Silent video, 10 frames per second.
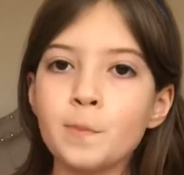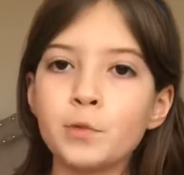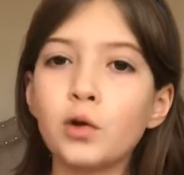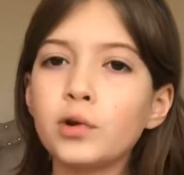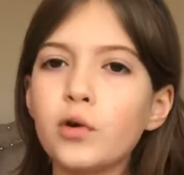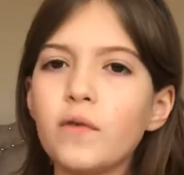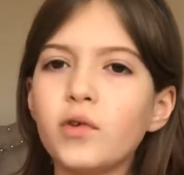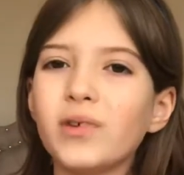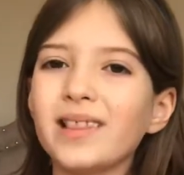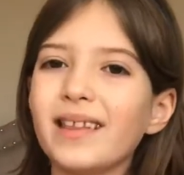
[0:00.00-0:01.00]
Don't know if
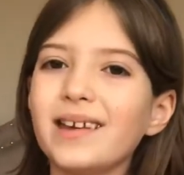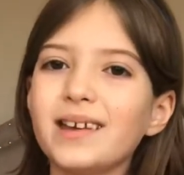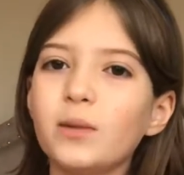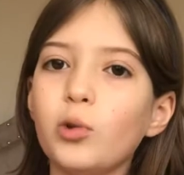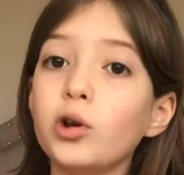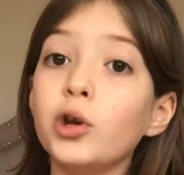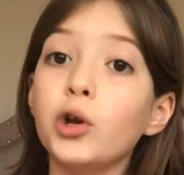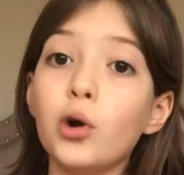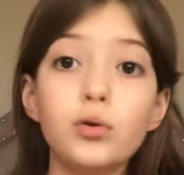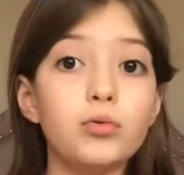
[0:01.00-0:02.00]
you can like anymore.
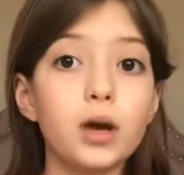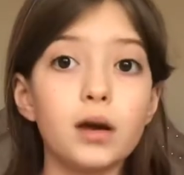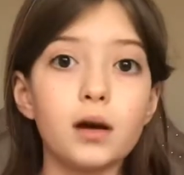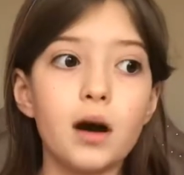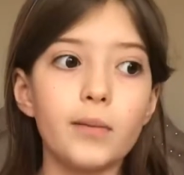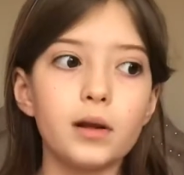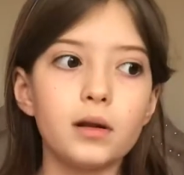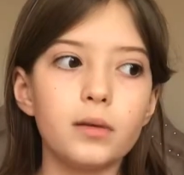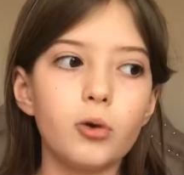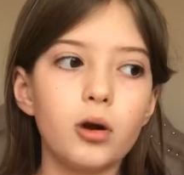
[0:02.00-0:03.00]
No, you can't comment
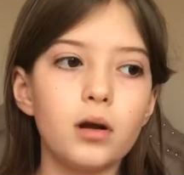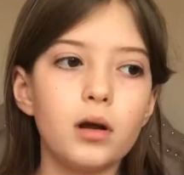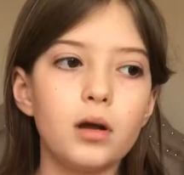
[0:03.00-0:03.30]
anymore.